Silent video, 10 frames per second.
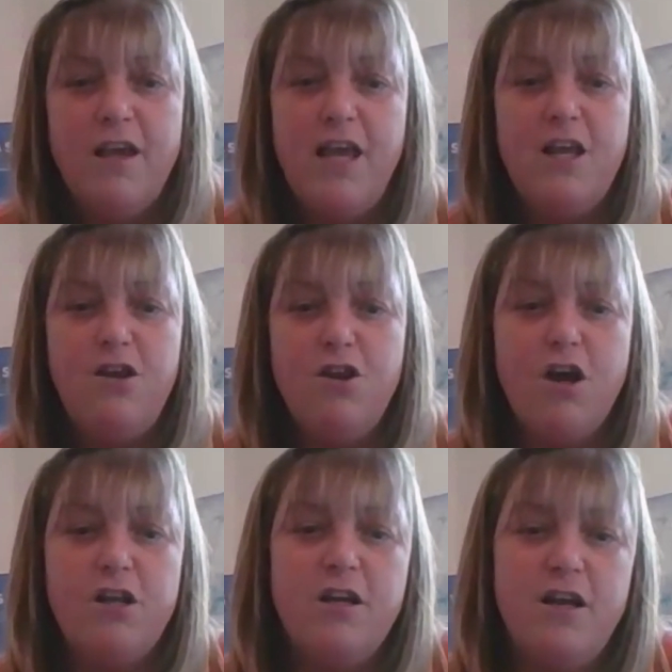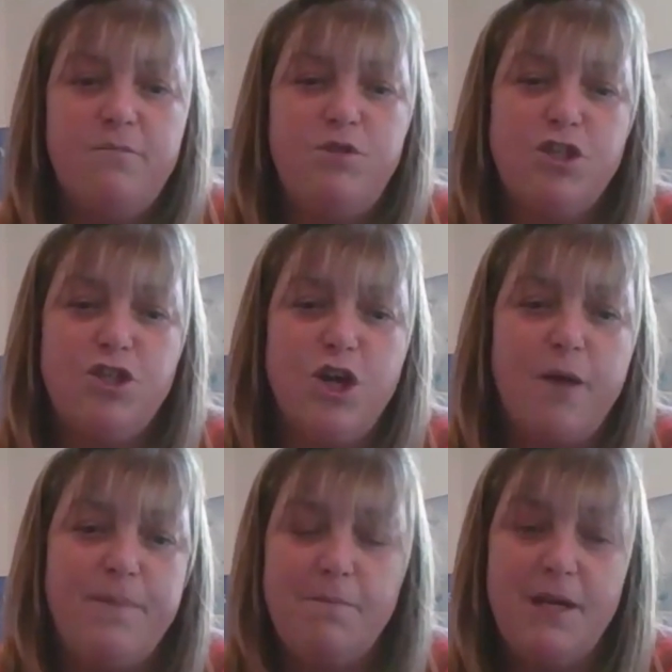and not just
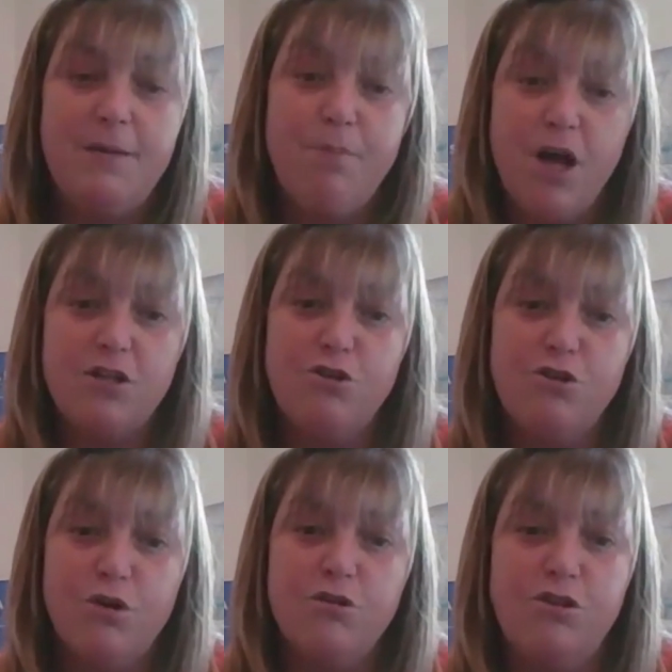shop at the big box stores.